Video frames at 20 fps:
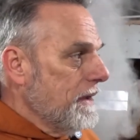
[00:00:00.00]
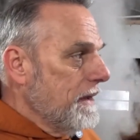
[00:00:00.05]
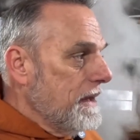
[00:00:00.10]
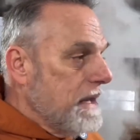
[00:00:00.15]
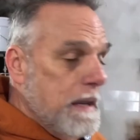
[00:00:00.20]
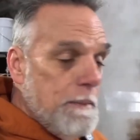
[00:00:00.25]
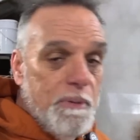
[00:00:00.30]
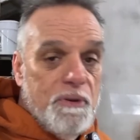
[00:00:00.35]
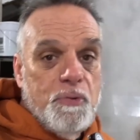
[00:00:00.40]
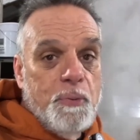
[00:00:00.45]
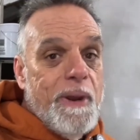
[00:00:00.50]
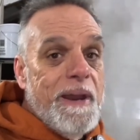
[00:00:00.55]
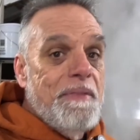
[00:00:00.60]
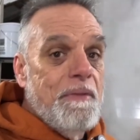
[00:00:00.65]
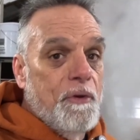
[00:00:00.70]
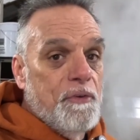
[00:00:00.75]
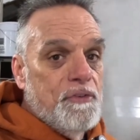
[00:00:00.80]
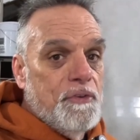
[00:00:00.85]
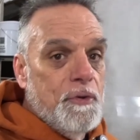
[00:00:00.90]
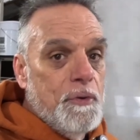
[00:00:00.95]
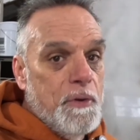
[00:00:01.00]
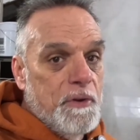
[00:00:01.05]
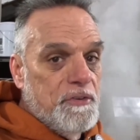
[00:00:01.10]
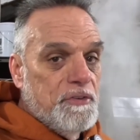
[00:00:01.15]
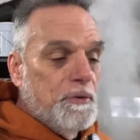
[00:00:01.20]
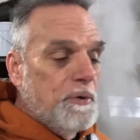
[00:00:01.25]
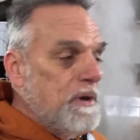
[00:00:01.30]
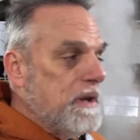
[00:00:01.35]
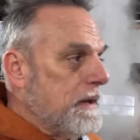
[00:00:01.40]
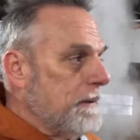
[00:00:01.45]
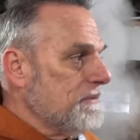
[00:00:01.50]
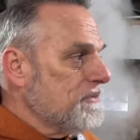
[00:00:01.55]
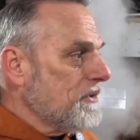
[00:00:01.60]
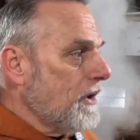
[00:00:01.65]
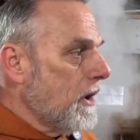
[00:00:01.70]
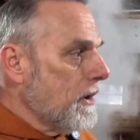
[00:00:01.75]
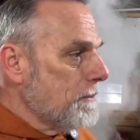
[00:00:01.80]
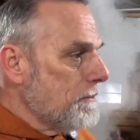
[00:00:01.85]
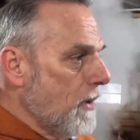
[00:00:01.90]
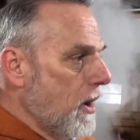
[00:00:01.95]
In between those two extremes
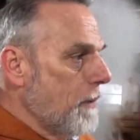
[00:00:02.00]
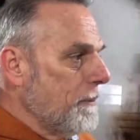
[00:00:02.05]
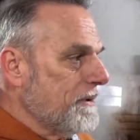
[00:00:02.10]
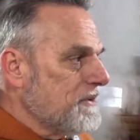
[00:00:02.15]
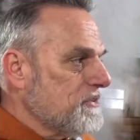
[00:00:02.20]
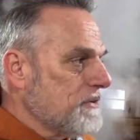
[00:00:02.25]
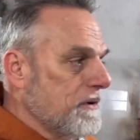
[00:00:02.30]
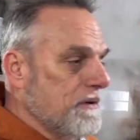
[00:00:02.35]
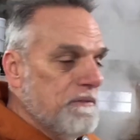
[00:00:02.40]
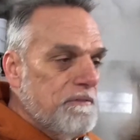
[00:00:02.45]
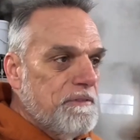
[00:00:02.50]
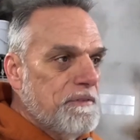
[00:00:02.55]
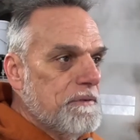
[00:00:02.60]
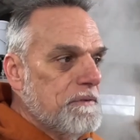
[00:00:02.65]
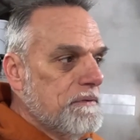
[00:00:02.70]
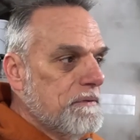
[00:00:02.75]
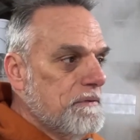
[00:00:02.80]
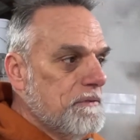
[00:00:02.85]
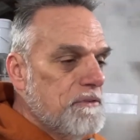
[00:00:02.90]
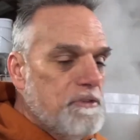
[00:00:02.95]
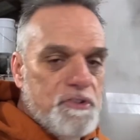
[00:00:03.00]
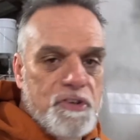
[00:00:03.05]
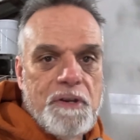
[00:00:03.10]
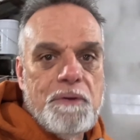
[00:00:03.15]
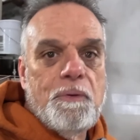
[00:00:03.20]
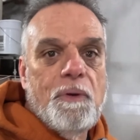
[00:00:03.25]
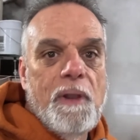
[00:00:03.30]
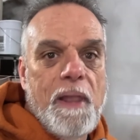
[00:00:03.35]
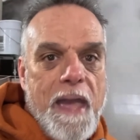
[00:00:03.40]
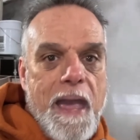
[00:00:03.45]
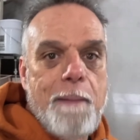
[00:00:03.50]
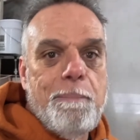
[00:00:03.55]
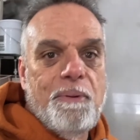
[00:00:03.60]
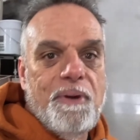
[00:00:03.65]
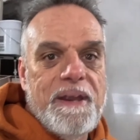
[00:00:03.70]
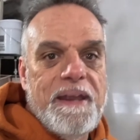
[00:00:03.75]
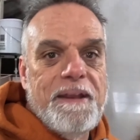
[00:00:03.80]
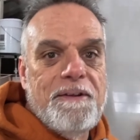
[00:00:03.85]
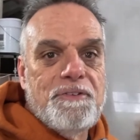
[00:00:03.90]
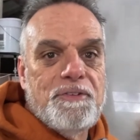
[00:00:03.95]
are moments of general
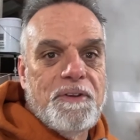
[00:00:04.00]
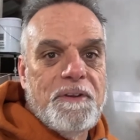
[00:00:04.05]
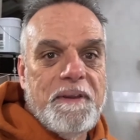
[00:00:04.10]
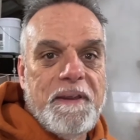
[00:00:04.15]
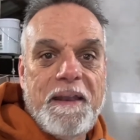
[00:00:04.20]
apprehension.